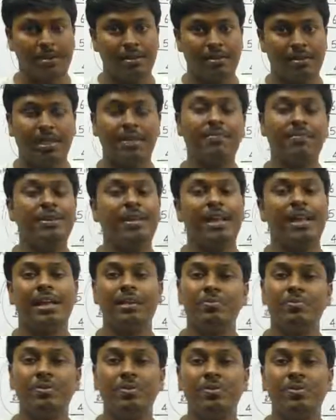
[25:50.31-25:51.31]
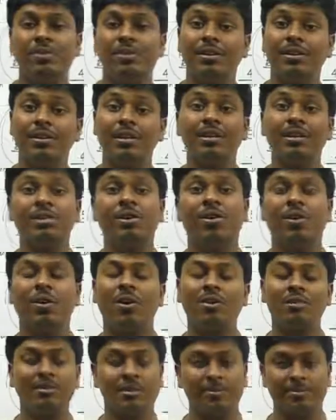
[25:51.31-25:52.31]
That will help you to learn the
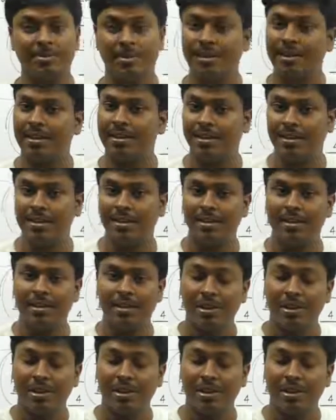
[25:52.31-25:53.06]
concepts clearly.